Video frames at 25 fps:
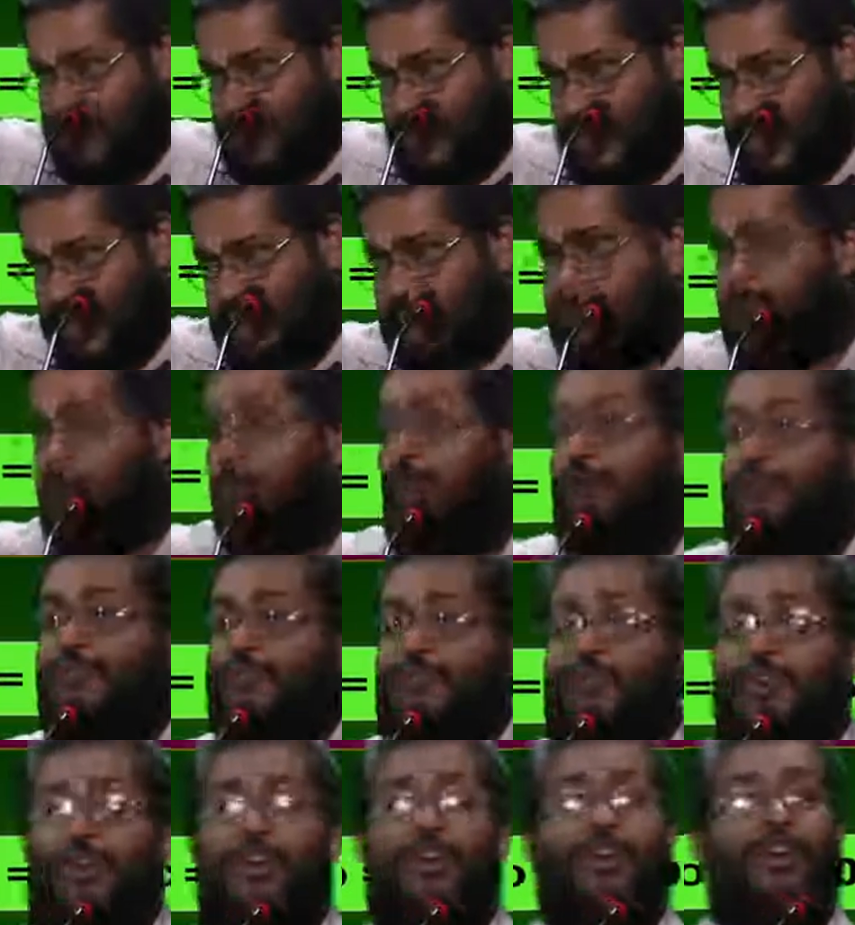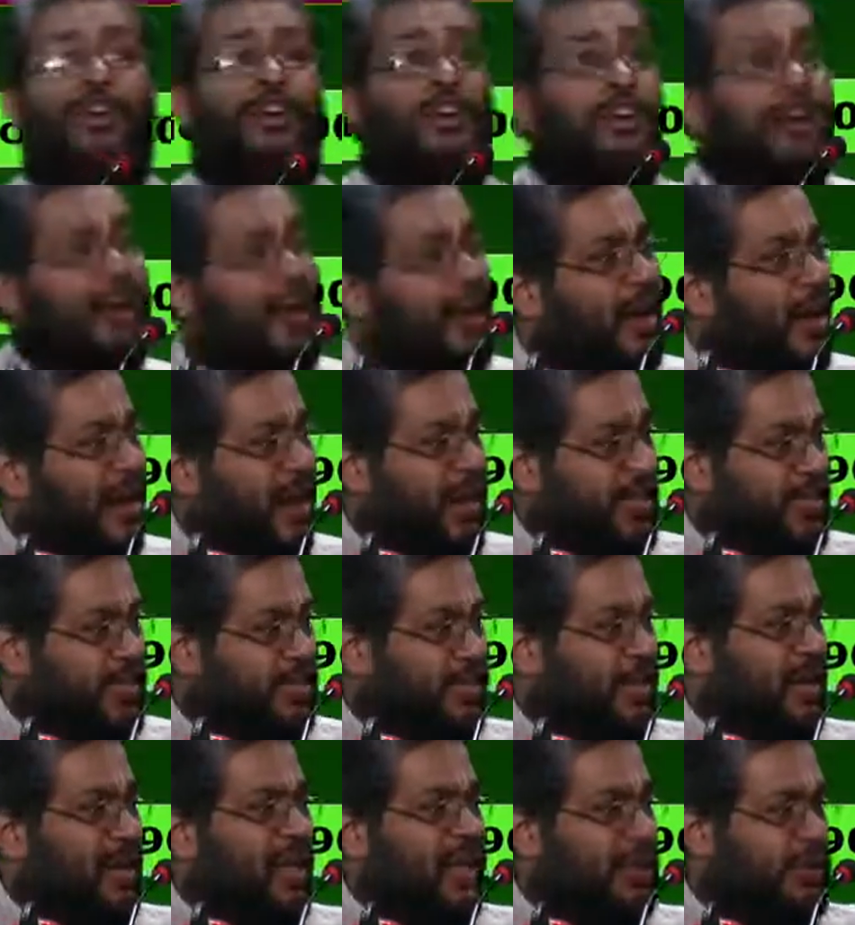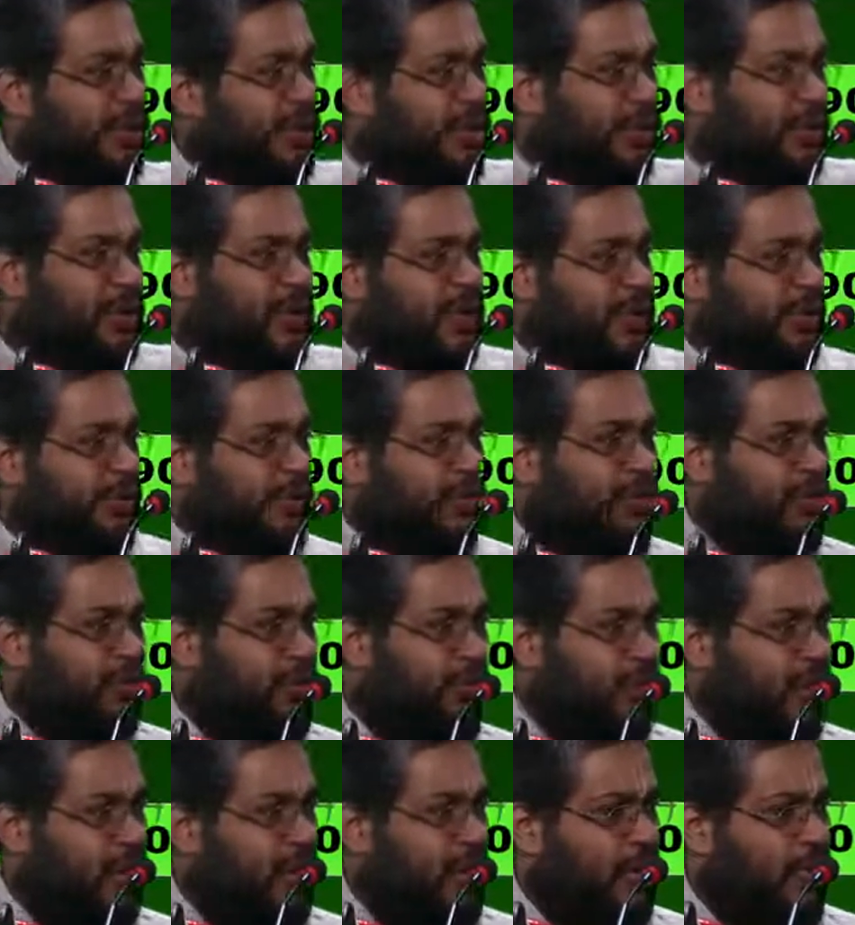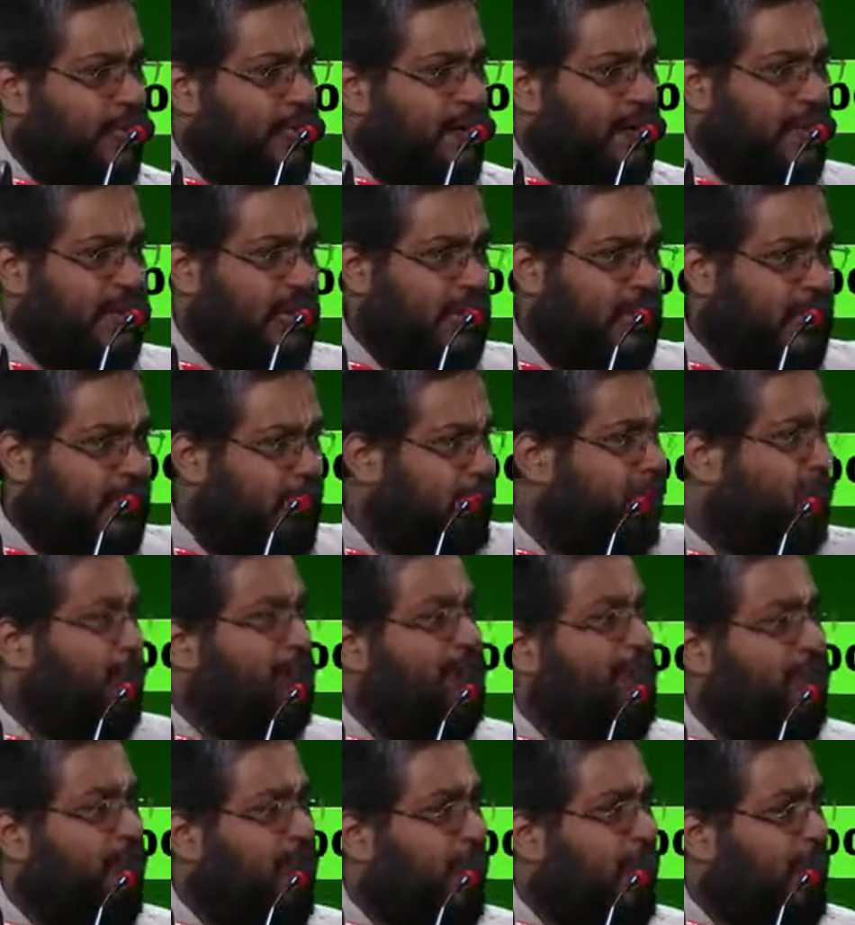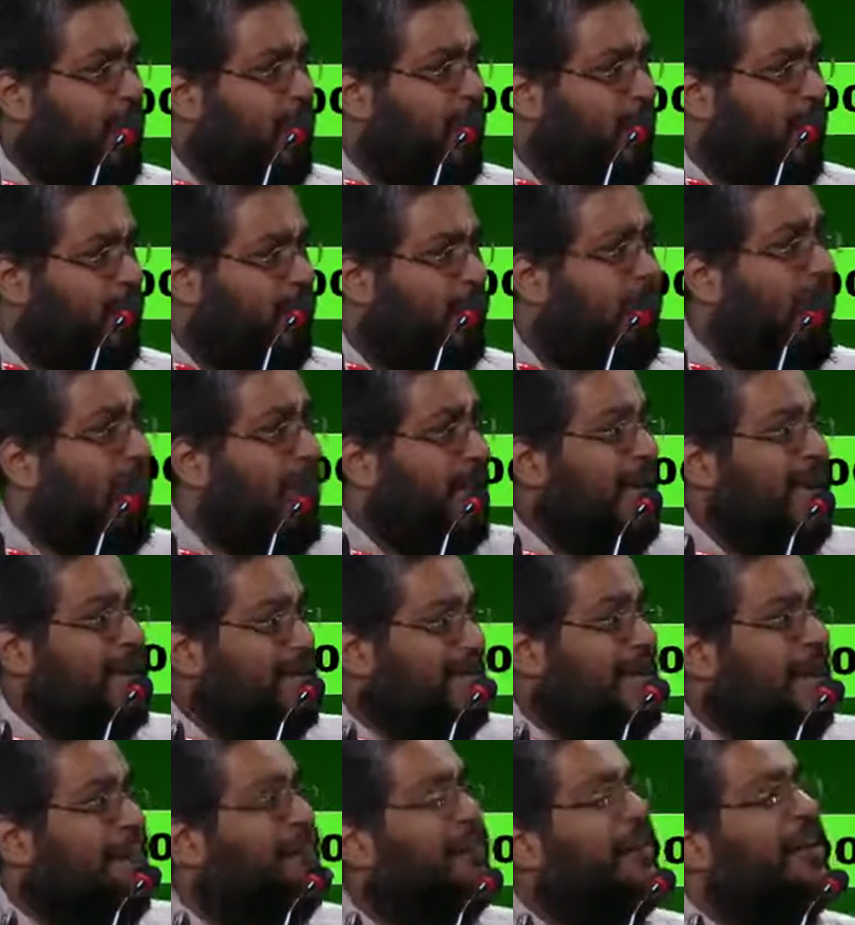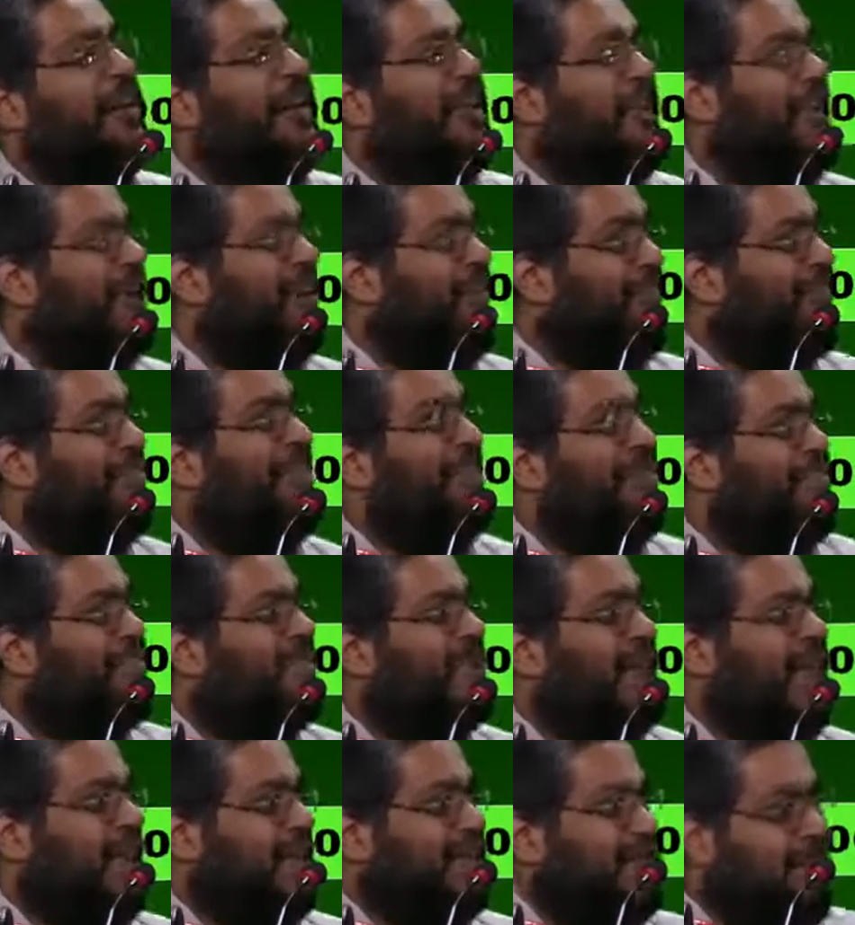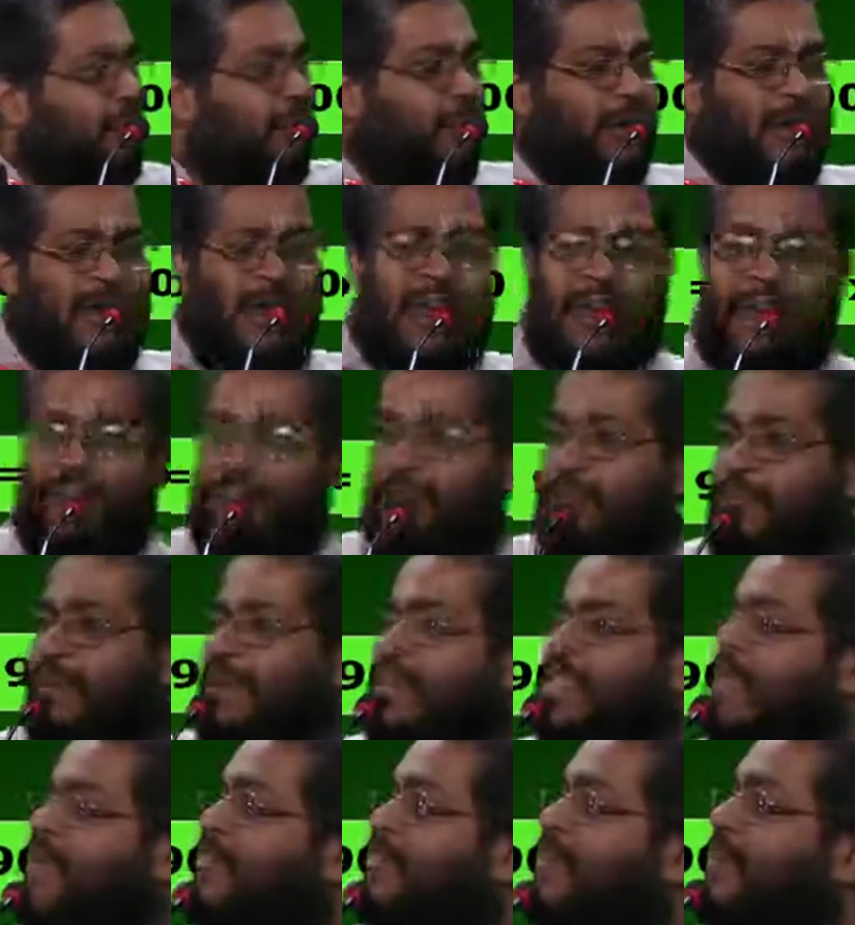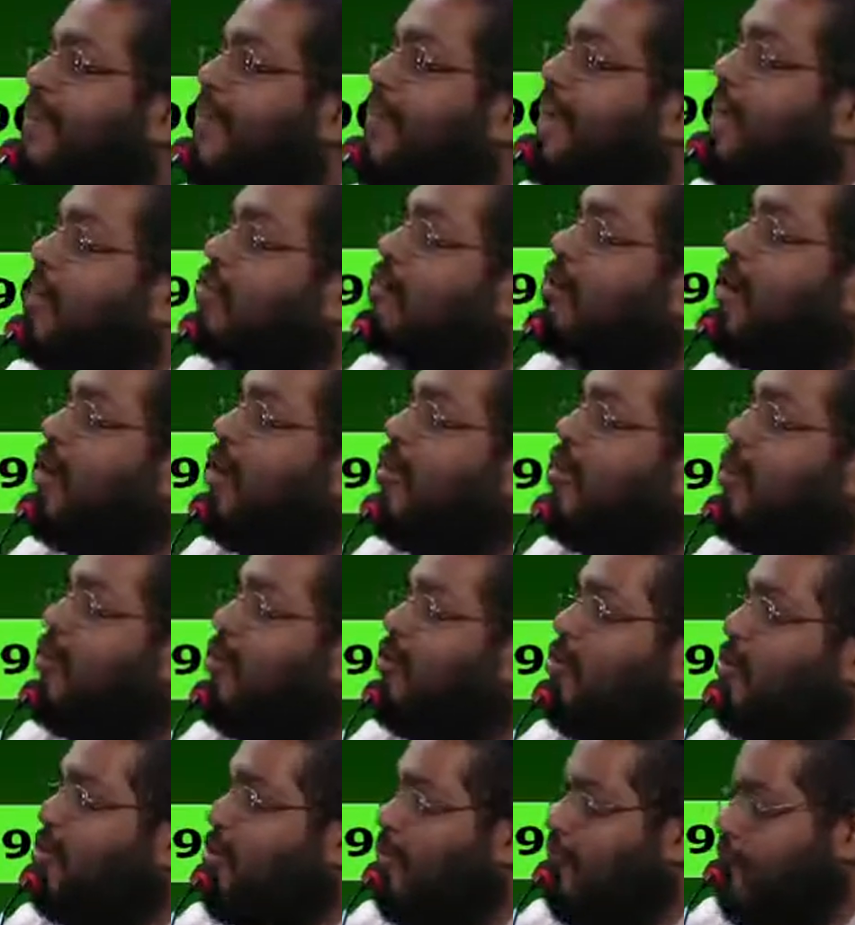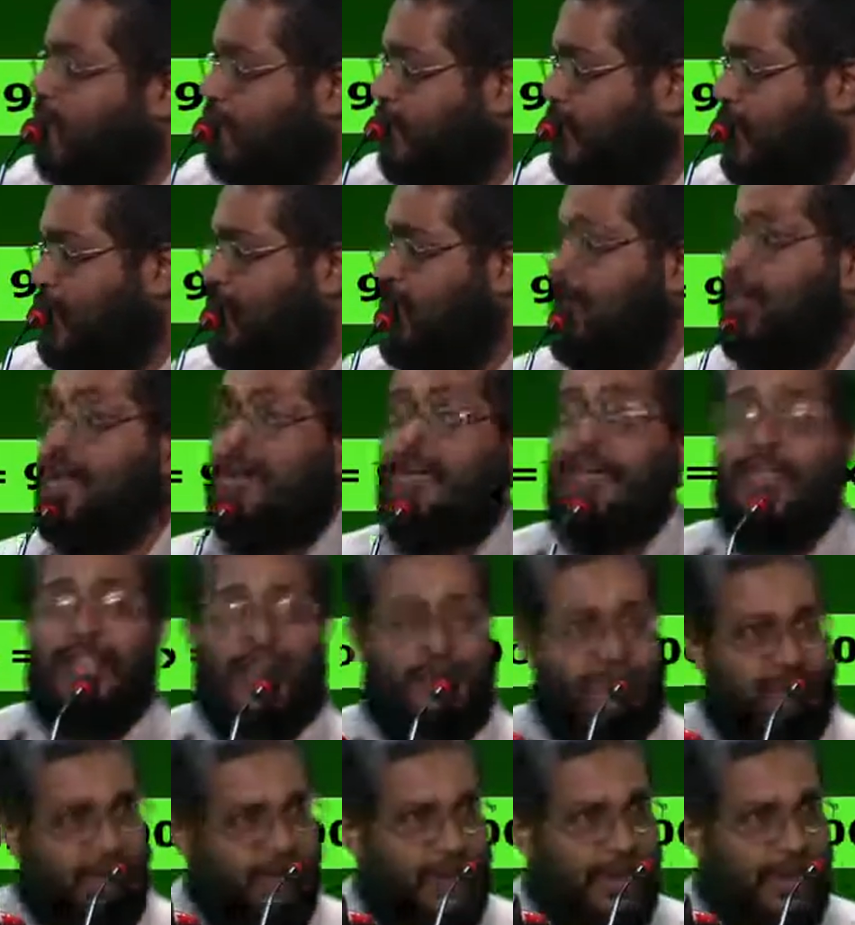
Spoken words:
His portfolio lost. 3,420 rupees is a portfolio value. He is suffering a wealth loss of 180 rupees. Everybody, yes or no? That